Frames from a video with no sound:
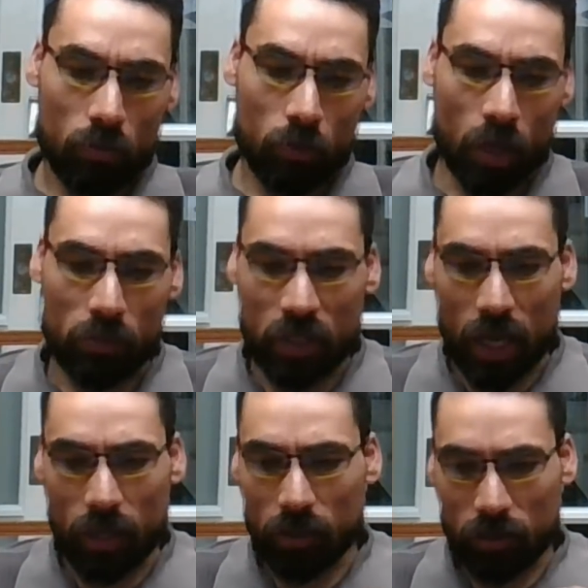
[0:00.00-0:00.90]
what I'm
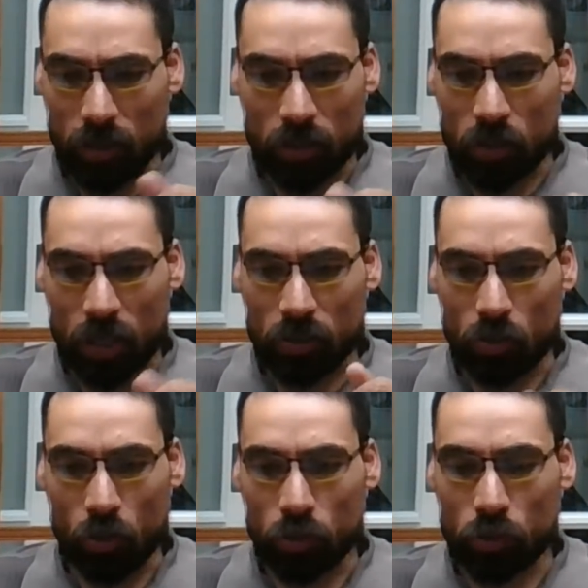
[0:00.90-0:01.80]
saying is it's just
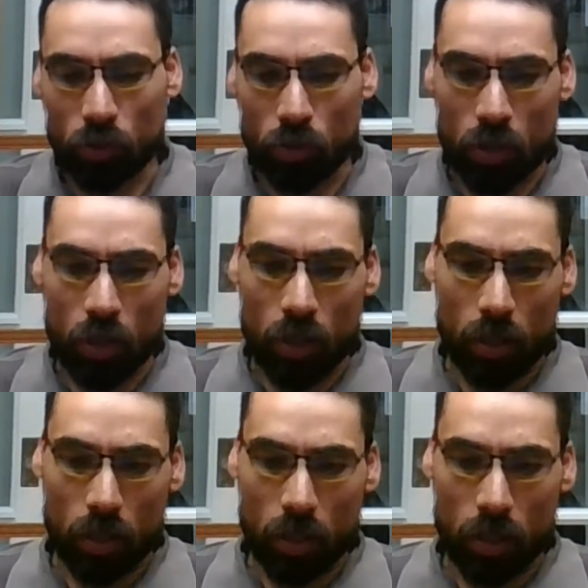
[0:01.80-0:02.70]
also
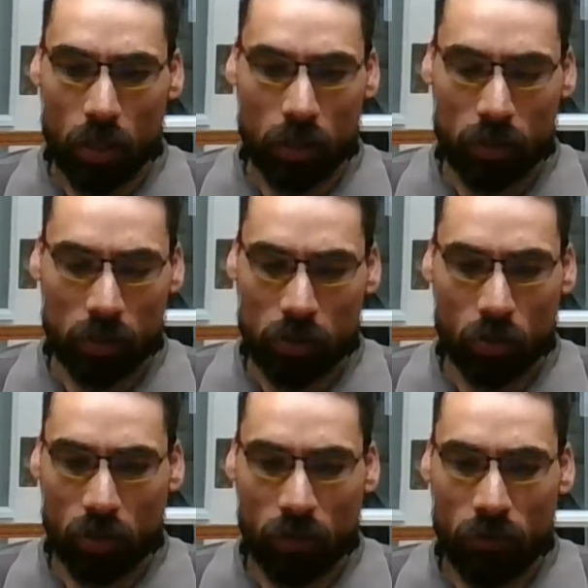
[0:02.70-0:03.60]
it's
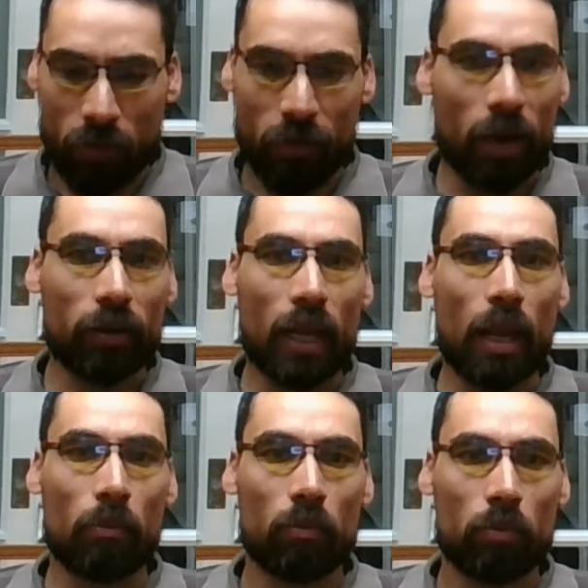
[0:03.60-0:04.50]
not even a fair
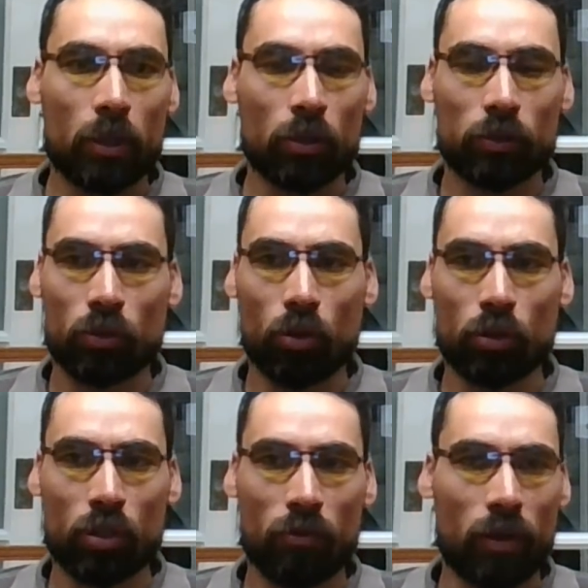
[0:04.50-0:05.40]
game, because you
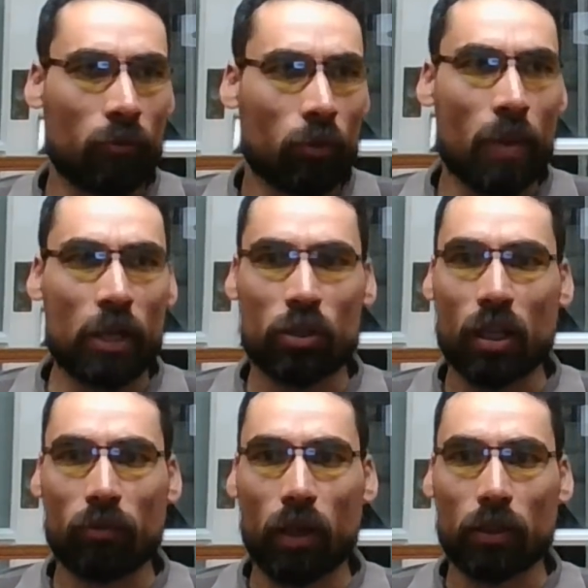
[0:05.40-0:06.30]
also have an information
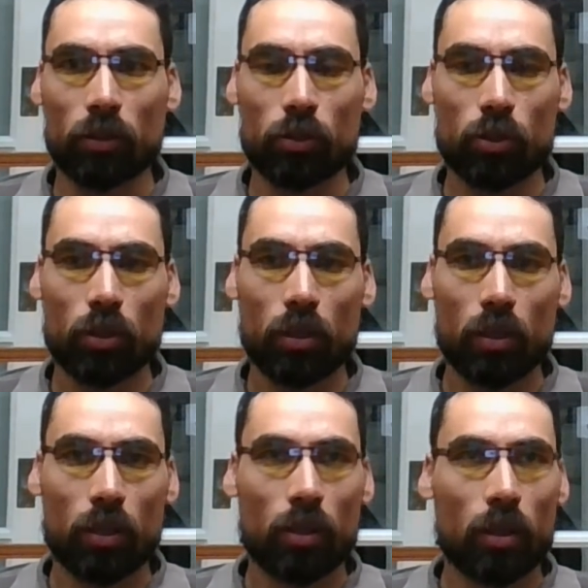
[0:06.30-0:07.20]
advantage.
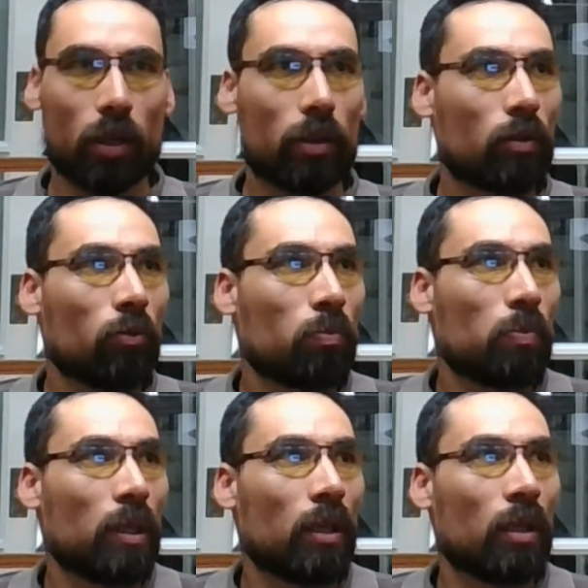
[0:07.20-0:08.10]
Yeah, that would
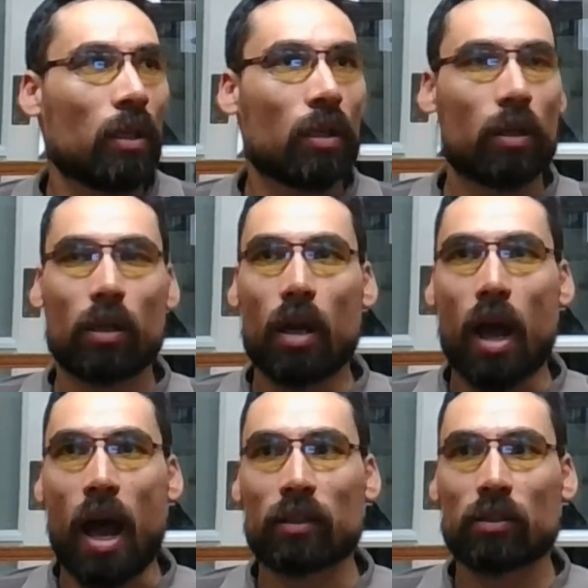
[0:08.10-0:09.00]
be
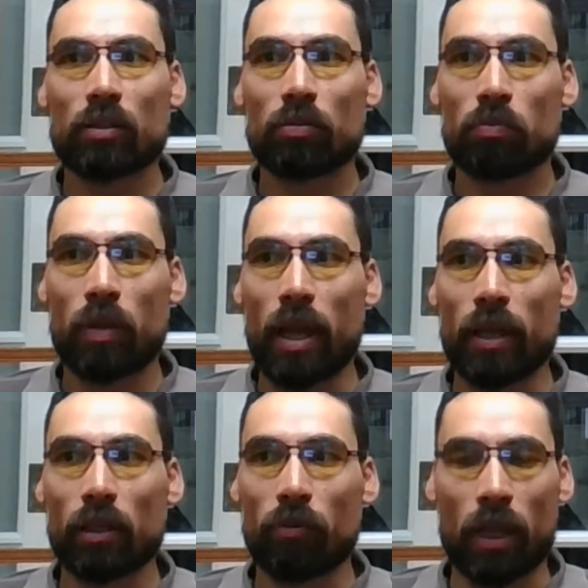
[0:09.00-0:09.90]
us
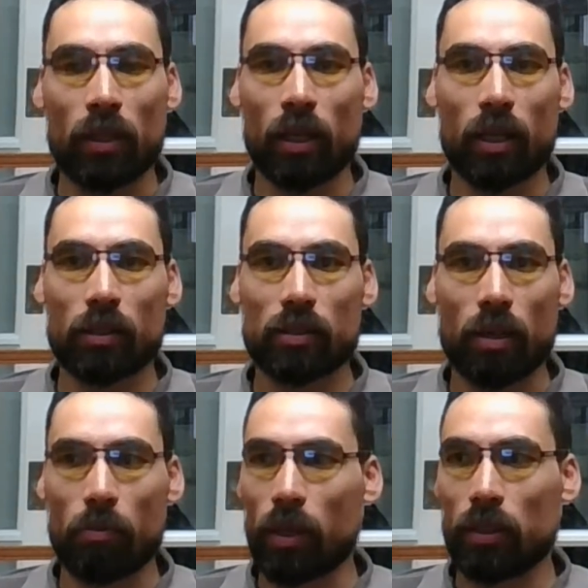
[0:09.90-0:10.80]
playing Gwent against
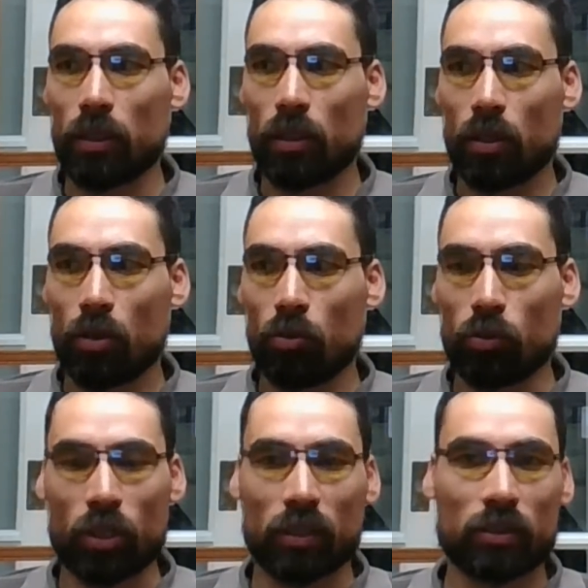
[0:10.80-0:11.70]
somebody who
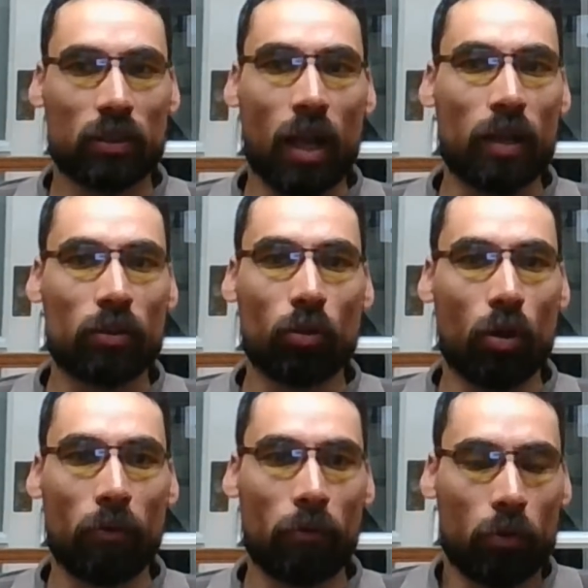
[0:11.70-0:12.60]
just started
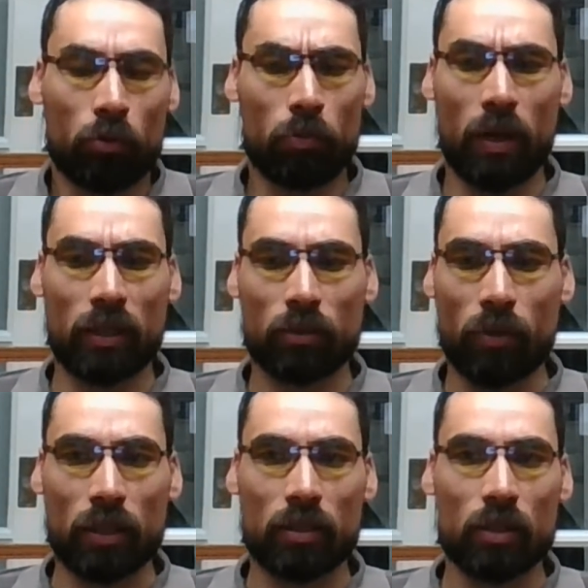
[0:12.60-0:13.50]
off or who plays
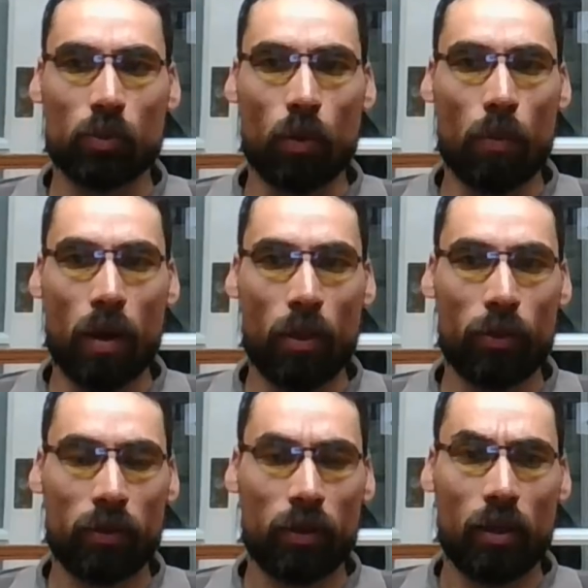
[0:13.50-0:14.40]
Gwent since 1 month,
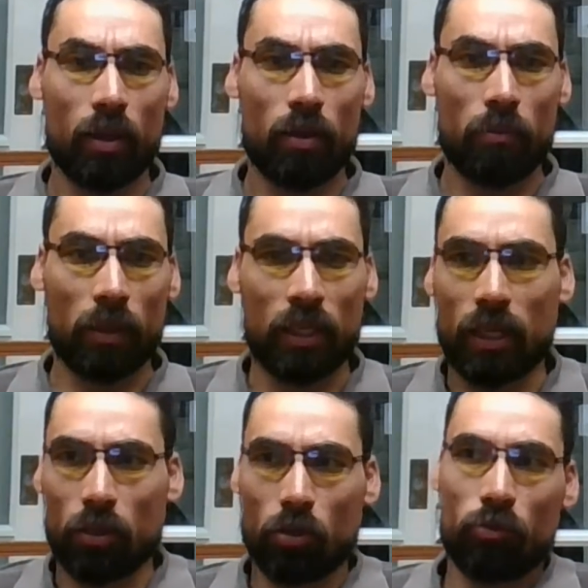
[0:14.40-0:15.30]
but he
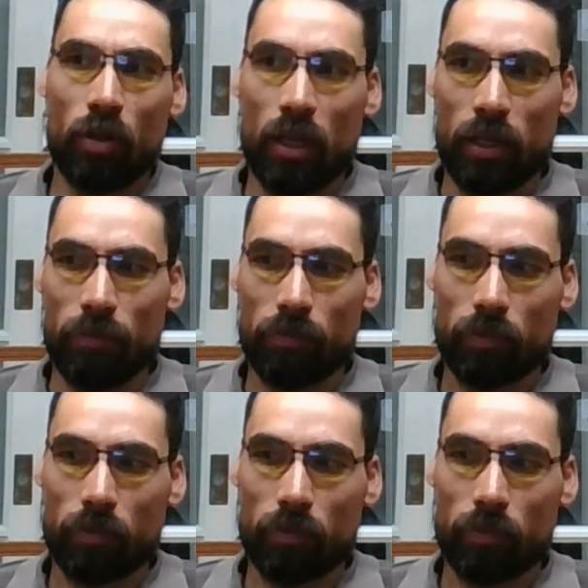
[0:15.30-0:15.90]
cannot really